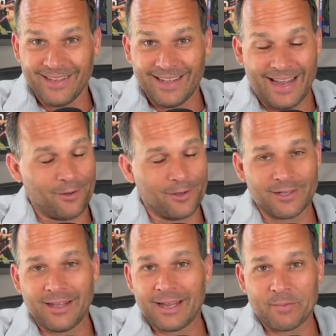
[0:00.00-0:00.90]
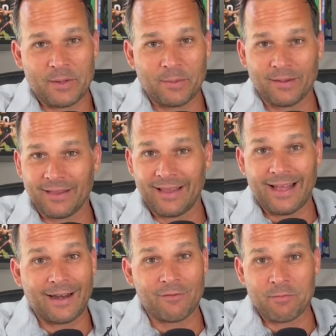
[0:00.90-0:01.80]
I know there's a lot of people, a
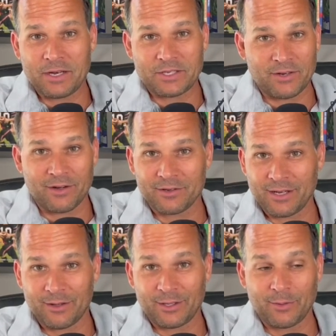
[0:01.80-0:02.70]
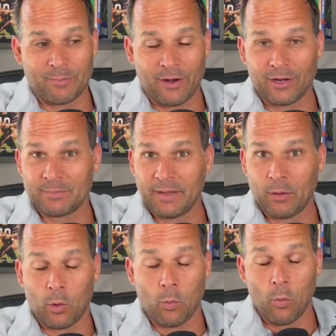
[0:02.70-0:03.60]
lot of administrators out there and parents being
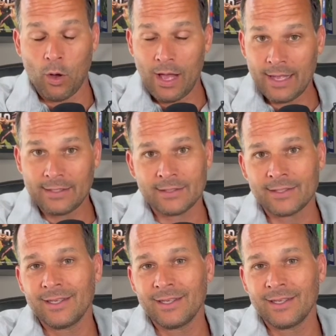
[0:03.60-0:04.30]
going, what?